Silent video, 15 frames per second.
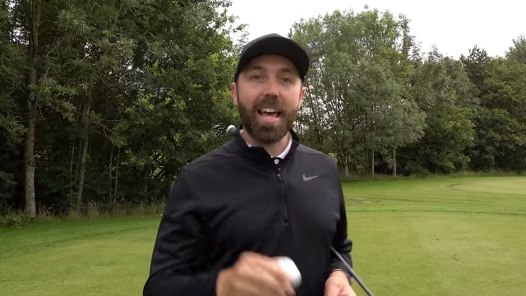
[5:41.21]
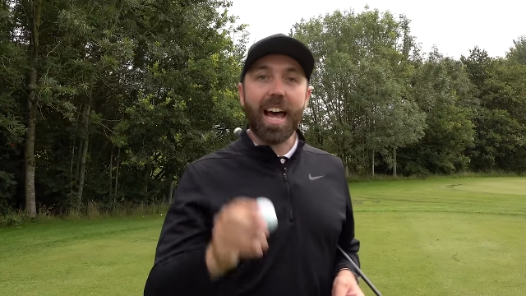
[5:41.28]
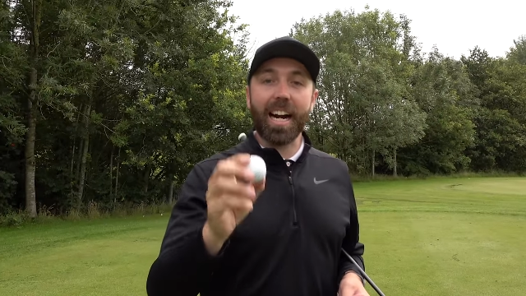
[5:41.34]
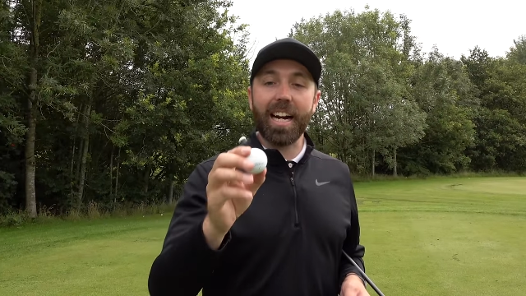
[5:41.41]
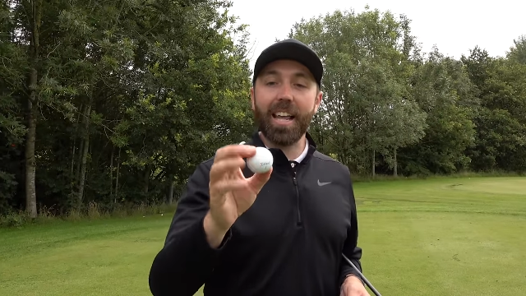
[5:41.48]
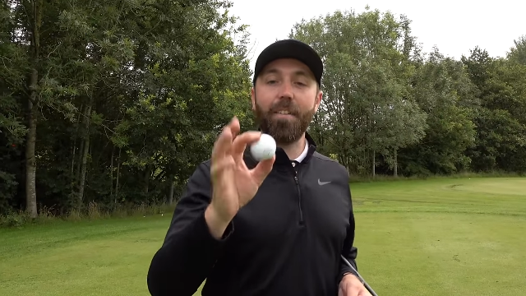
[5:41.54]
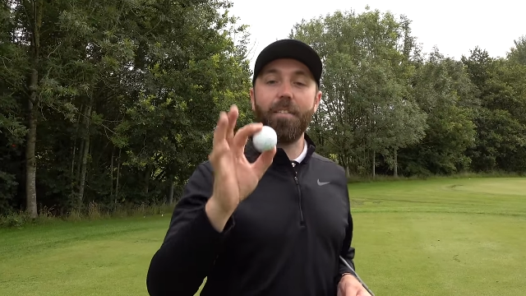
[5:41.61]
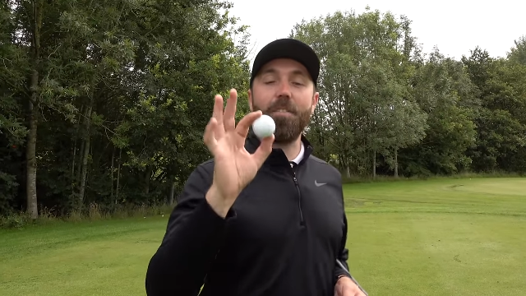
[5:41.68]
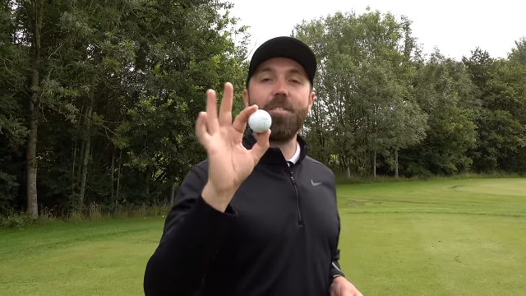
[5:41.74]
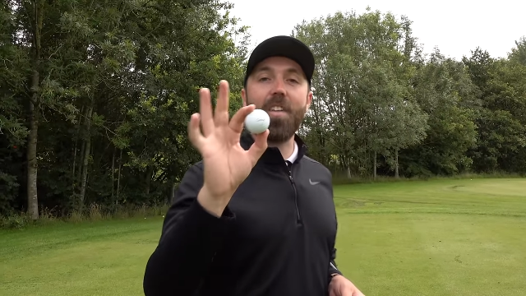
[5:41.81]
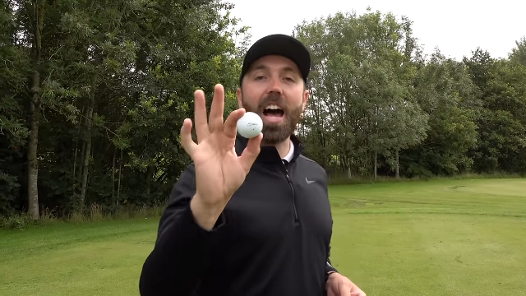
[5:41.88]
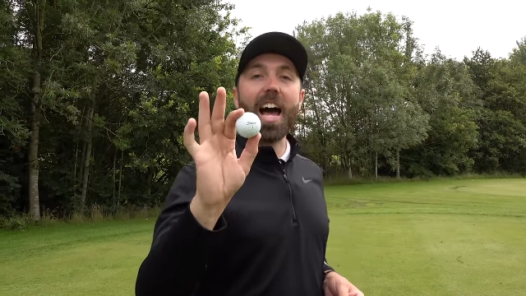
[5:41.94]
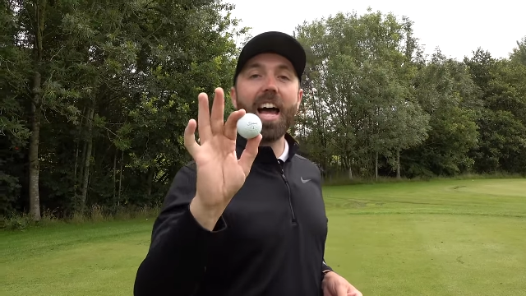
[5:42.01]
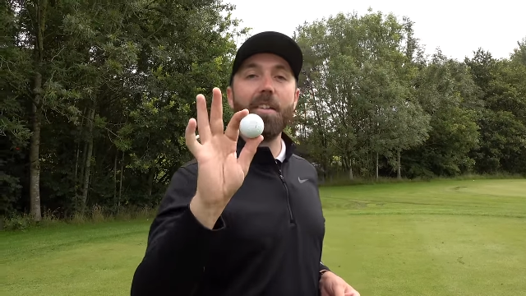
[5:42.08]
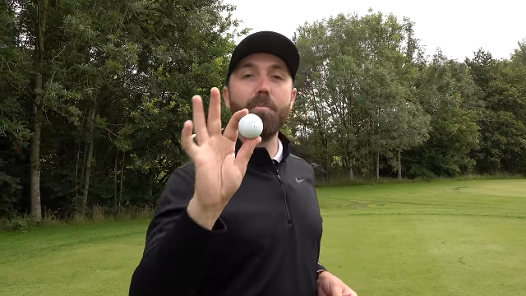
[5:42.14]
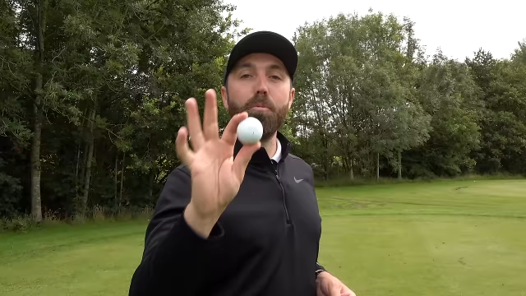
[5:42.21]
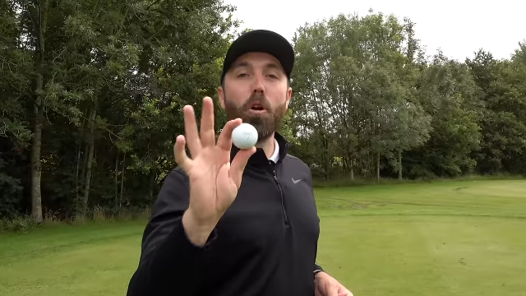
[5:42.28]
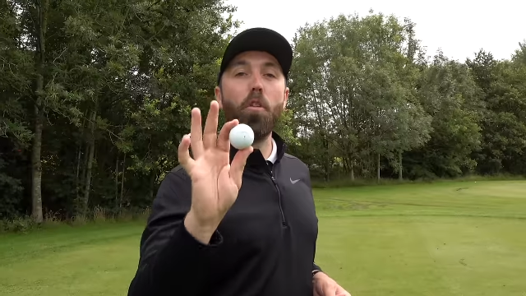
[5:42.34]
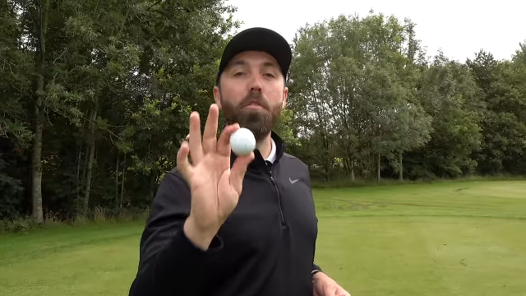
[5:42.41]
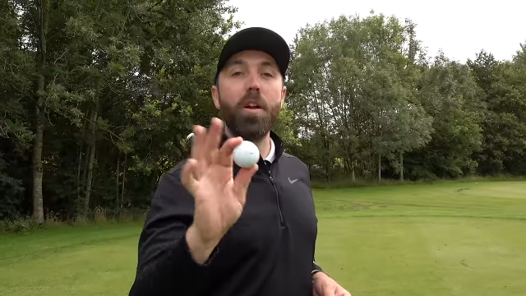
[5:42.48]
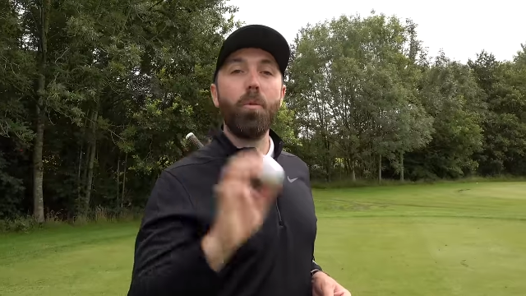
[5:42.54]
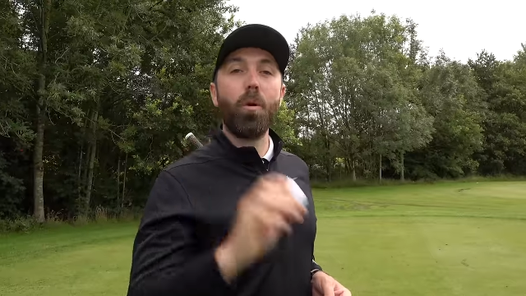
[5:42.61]
I'm gonna hit 5
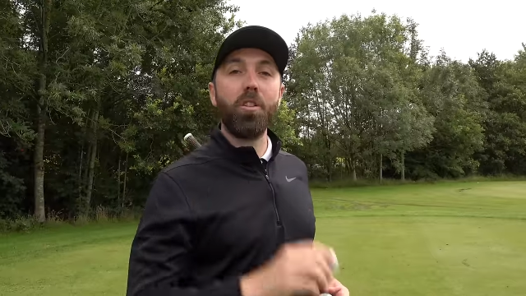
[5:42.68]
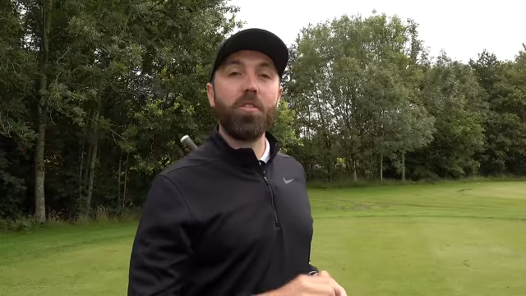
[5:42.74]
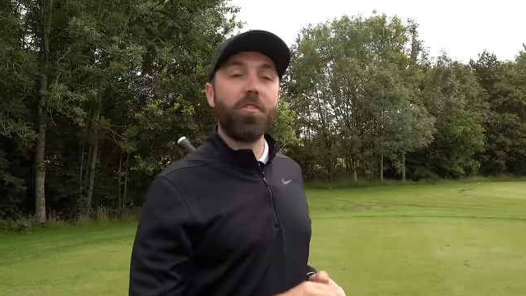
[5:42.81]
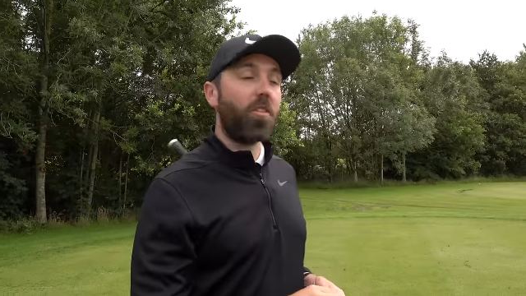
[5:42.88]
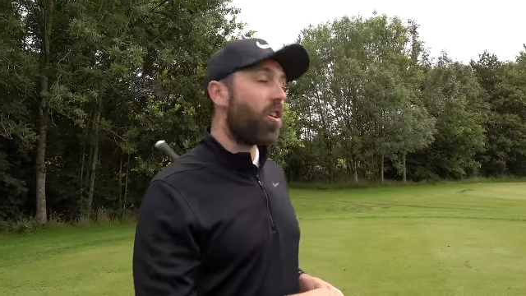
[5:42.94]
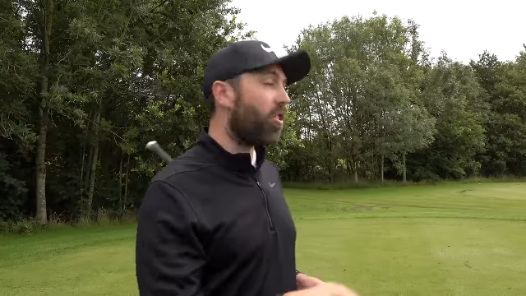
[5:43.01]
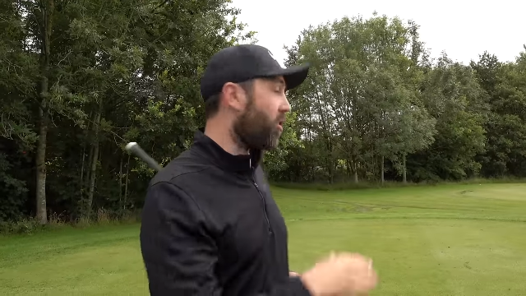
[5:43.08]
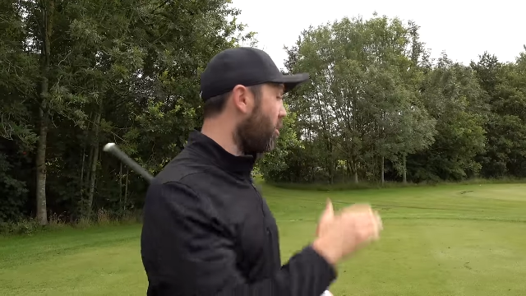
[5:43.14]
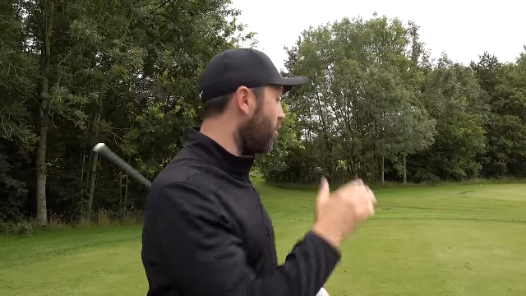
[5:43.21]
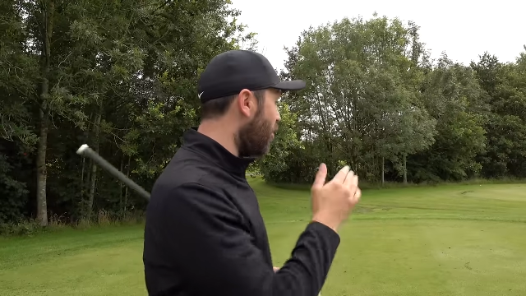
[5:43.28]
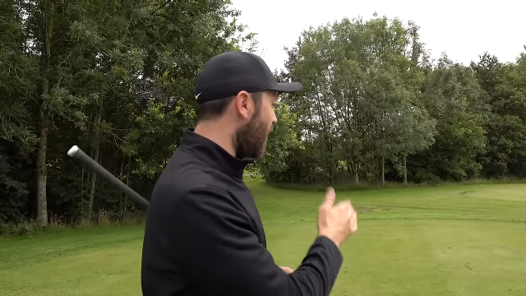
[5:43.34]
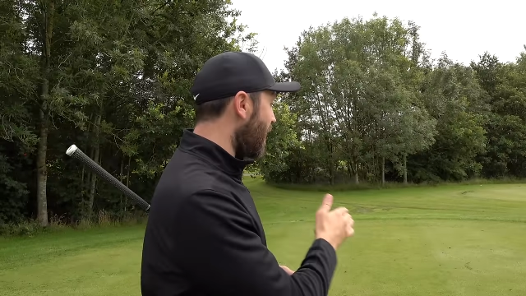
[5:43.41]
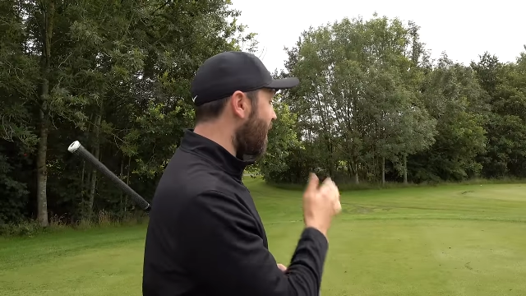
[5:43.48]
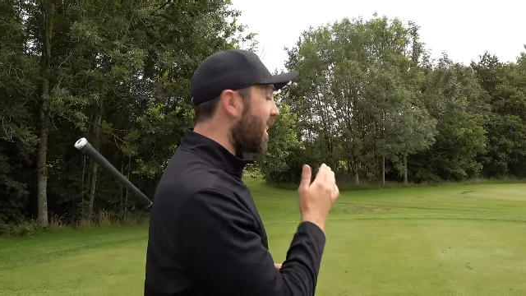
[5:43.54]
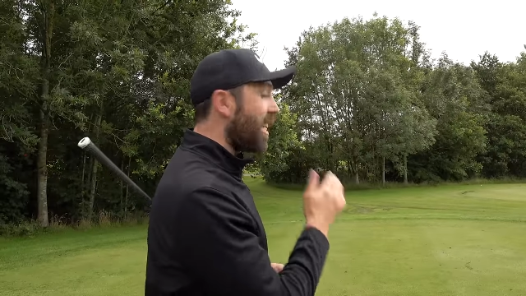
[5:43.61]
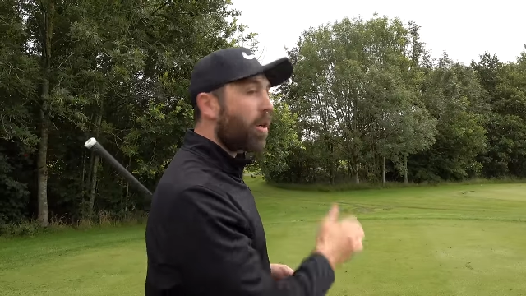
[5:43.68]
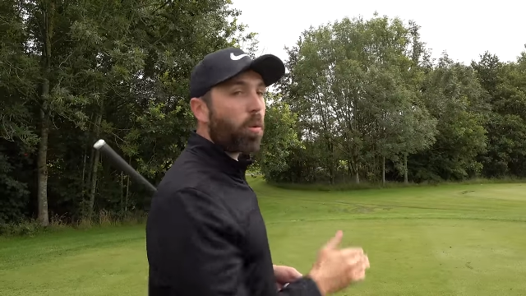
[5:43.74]
Pro V1s first on GC